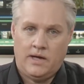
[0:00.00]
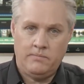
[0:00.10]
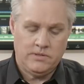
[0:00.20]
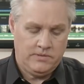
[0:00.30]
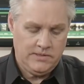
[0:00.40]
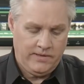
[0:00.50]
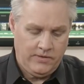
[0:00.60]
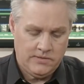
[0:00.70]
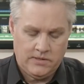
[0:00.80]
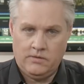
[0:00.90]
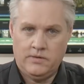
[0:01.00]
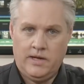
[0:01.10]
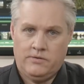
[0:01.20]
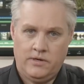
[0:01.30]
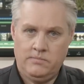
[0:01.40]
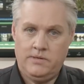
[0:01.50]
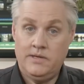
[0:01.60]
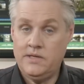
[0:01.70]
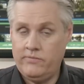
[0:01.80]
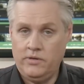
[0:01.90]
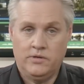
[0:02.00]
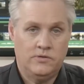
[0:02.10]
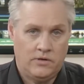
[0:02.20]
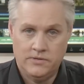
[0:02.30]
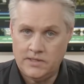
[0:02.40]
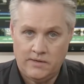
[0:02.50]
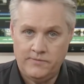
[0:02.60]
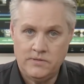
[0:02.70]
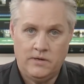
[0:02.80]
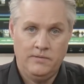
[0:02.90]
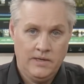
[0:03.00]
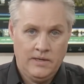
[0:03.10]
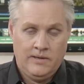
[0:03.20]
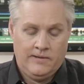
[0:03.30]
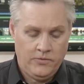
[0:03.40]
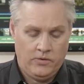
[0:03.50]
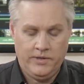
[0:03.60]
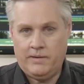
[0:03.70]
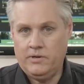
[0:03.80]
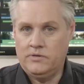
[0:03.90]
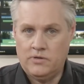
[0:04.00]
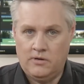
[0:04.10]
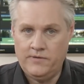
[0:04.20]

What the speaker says: So it doesn't have the internal color correction, but it does have all the control stuff. It's got all the camera control